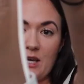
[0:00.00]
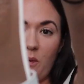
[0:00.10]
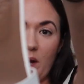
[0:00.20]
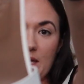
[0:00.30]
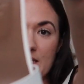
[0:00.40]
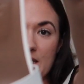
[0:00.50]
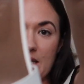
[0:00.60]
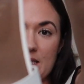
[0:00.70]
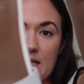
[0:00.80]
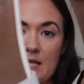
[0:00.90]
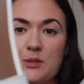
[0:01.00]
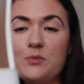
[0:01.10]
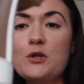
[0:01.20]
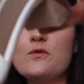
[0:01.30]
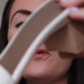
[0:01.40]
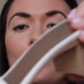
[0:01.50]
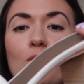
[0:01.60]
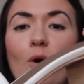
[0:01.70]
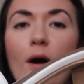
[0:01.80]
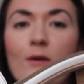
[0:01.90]
The Oasis, it's
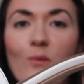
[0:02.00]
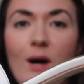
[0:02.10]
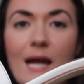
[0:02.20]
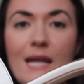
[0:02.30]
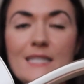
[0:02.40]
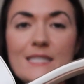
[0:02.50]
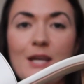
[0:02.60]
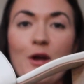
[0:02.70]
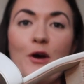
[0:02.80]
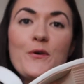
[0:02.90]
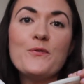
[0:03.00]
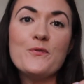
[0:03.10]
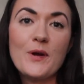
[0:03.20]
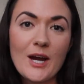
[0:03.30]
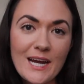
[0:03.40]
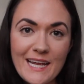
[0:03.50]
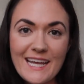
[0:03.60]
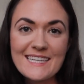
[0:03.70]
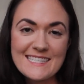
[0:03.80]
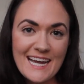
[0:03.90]
beautiful and white.
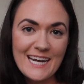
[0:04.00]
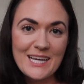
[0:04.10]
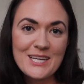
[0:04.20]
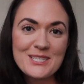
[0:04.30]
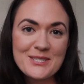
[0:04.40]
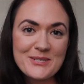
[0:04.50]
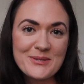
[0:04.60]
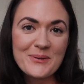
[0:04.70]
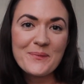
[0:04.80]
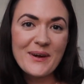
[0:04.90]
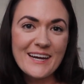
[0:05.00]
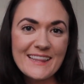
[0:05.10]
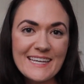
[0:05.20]
Very excited to wear